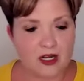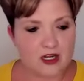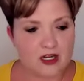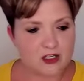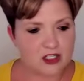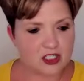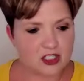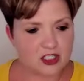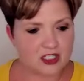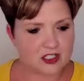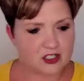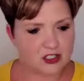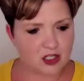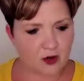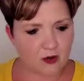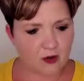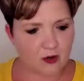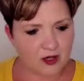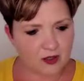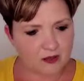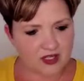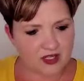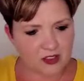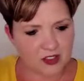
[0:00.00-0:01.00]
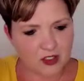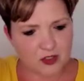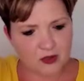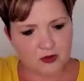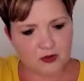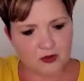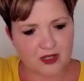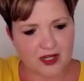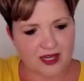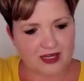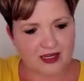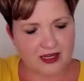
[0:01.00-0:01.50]
She's showing me too,
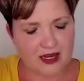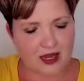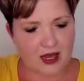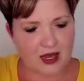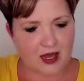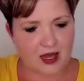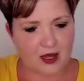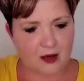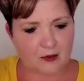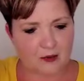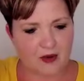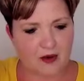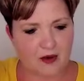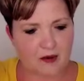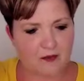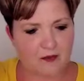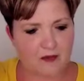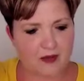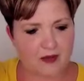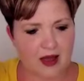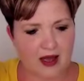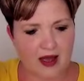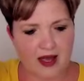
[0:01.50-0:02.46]
like um,